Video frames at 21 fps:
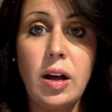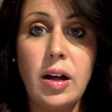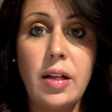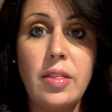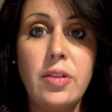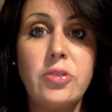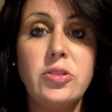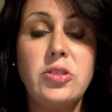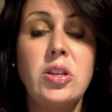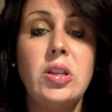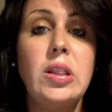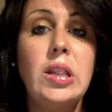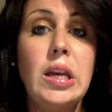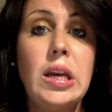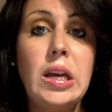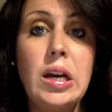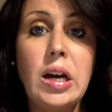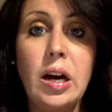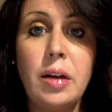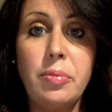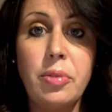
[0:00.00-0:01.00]
There's a
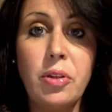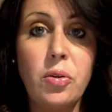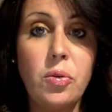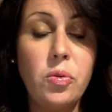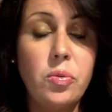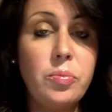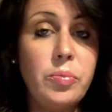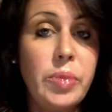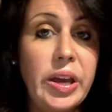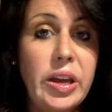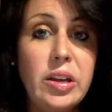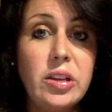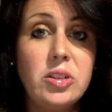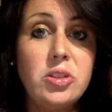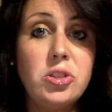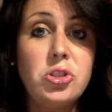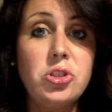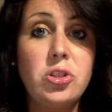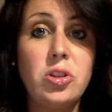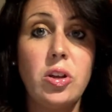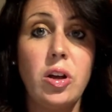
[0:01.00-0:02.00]
link on the
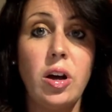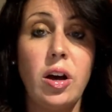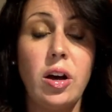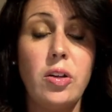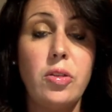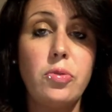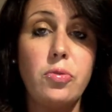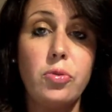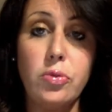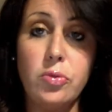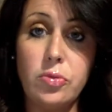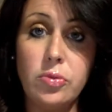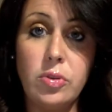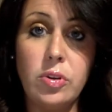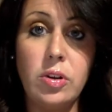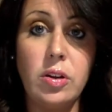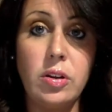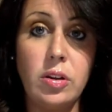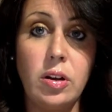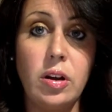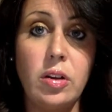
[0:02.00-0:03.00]
homepage through
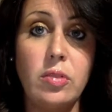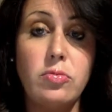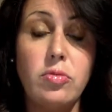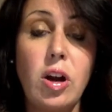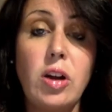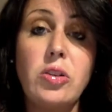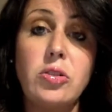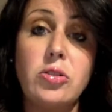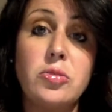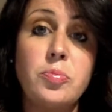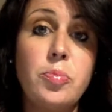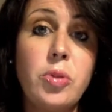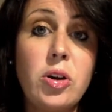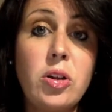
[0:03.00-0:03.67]
Rutgers